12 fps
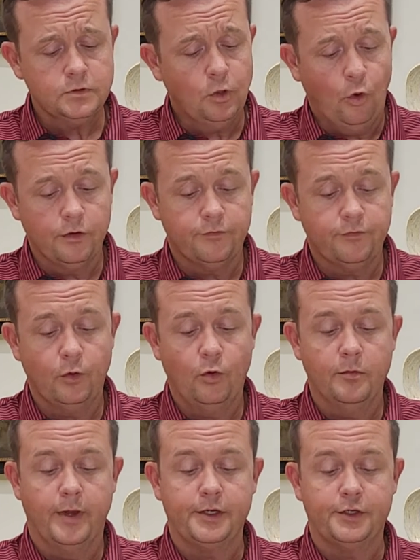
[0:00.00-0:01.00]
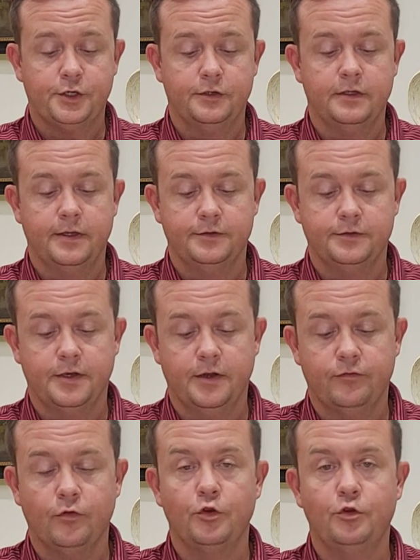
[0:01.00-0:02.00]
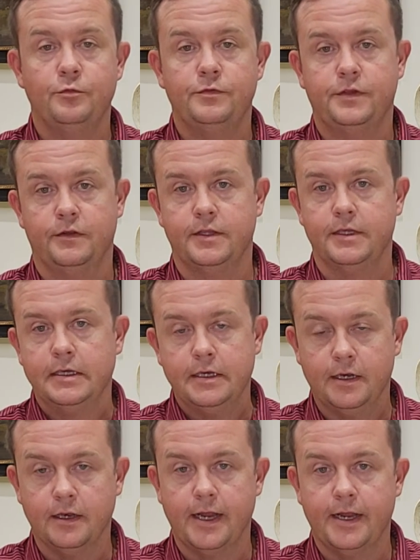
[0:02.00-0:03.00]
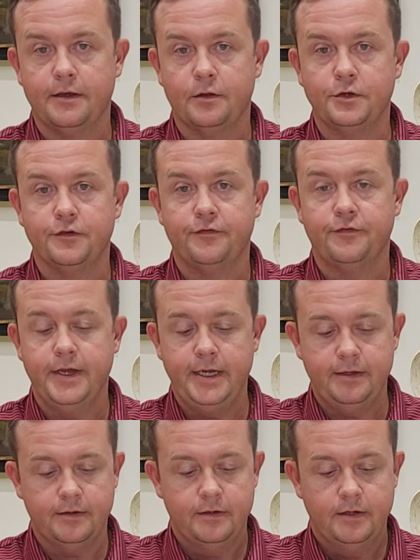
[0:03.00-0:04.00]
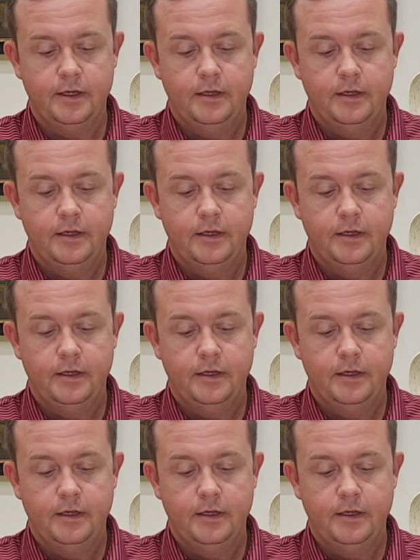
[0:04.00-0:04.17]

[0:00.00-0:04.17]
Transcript: or the floor, make sure that there's enough room so that it doesn't land on your feet.